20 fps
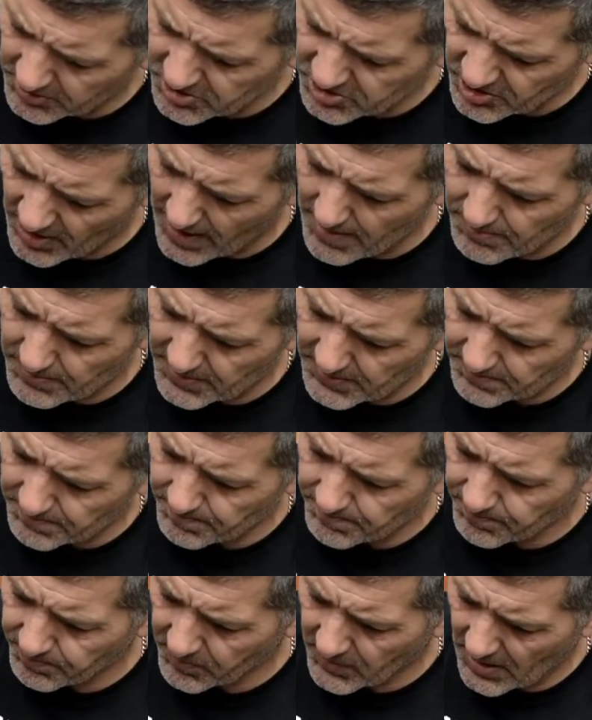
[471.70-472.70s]
strap.
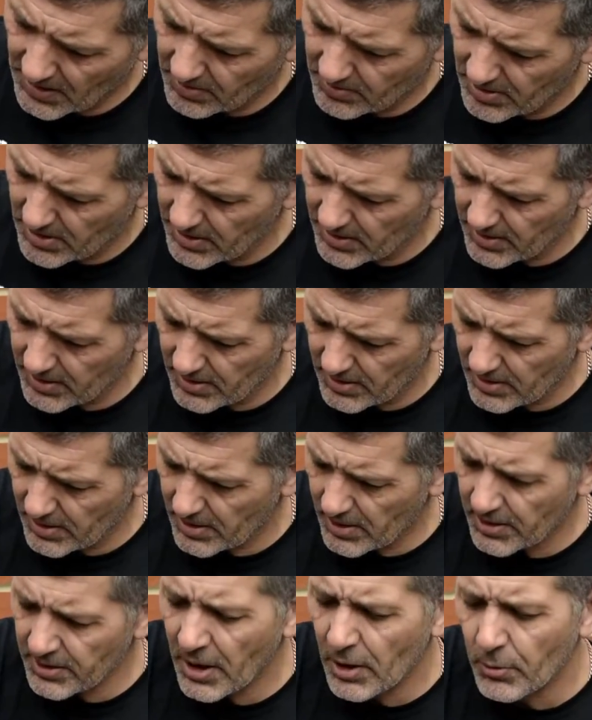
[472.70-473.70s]
Right,
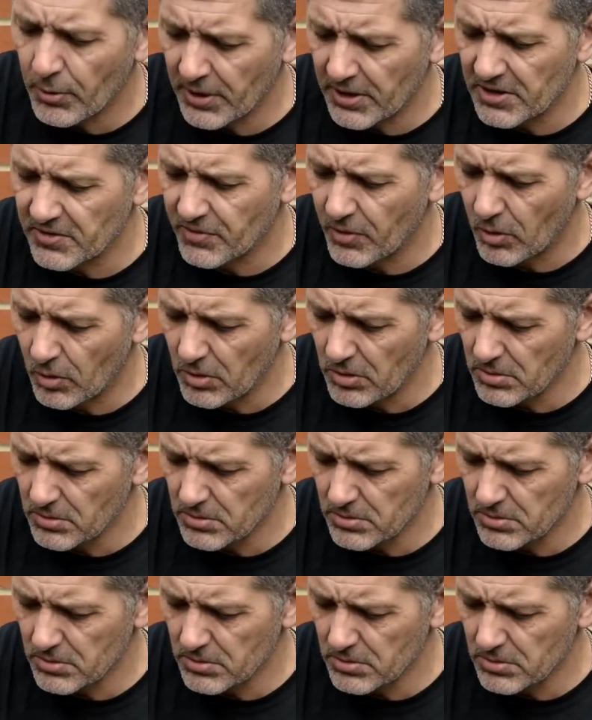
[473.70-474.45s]
I know what it's for.